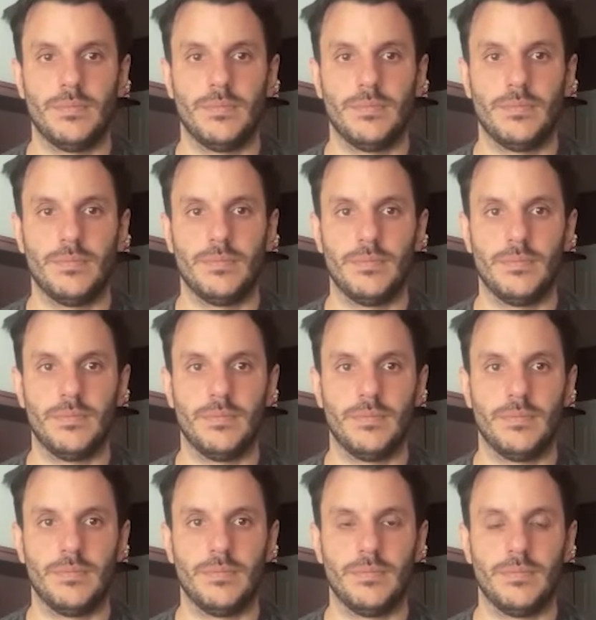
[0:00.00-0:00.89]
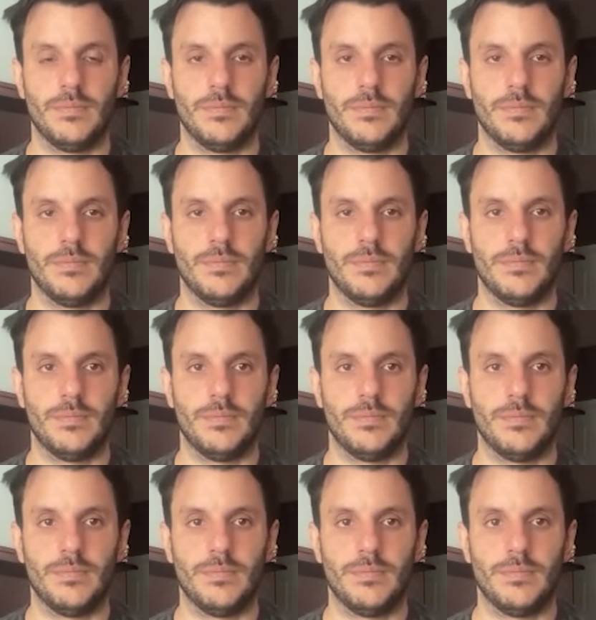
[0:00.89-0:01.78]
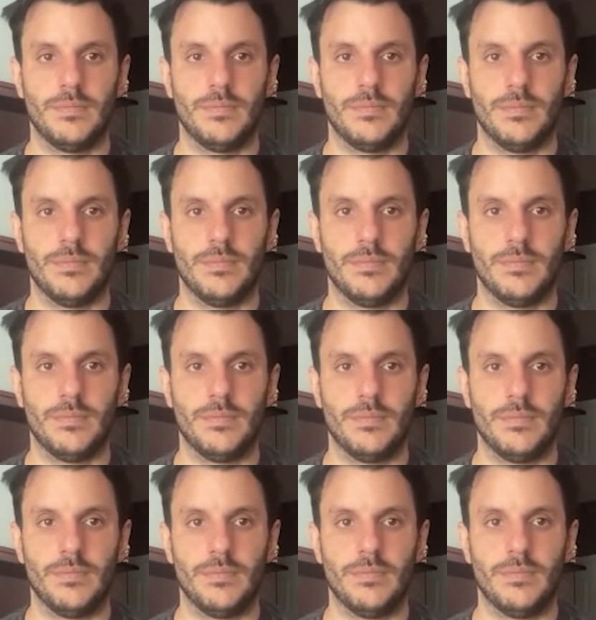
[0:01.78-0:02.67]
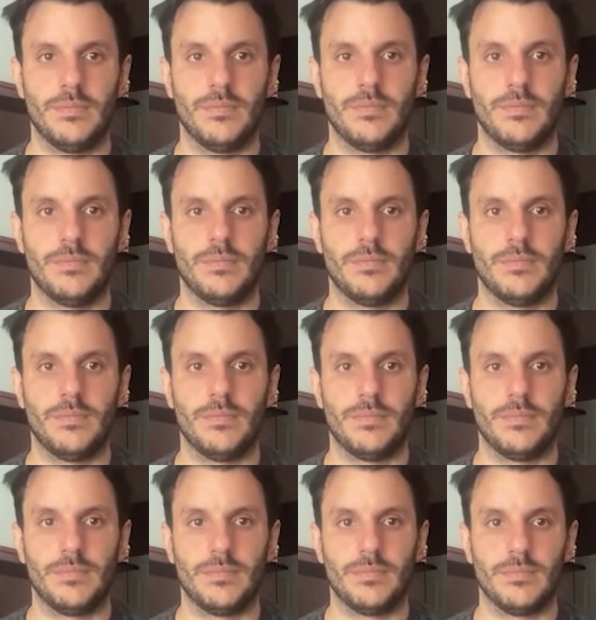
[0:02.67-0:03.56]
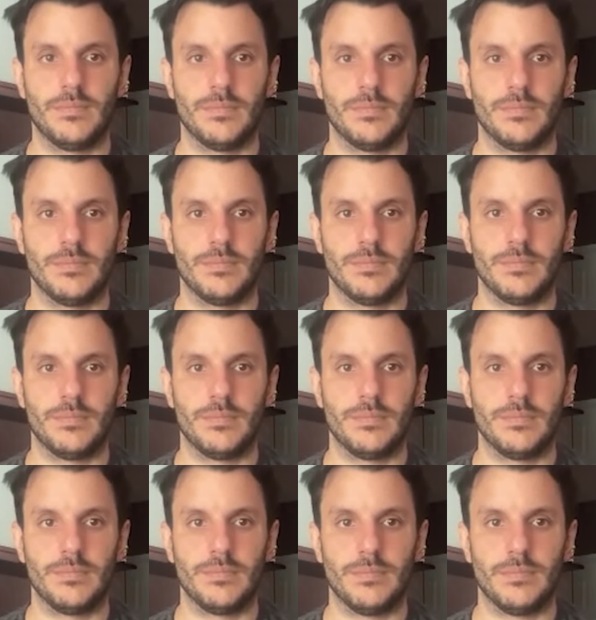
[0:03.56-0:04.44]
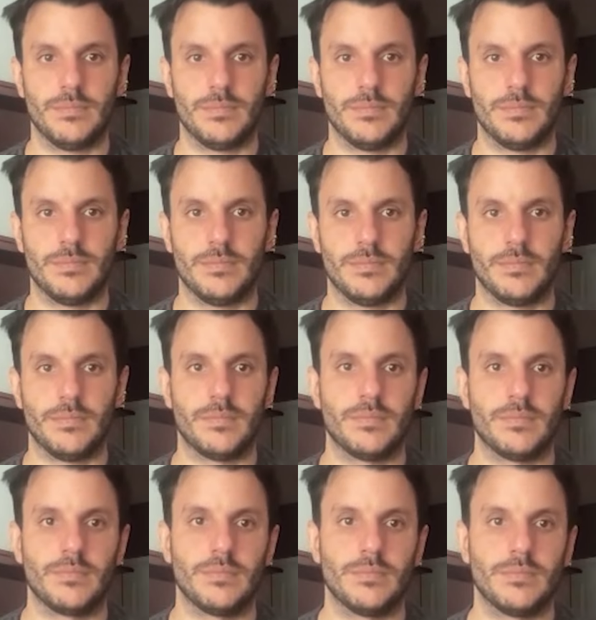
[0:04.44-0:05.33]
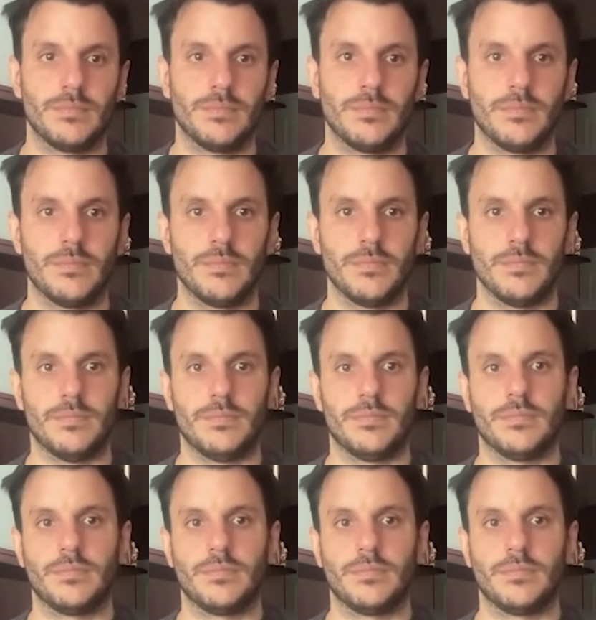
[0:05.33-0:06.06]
The person shown says nothing.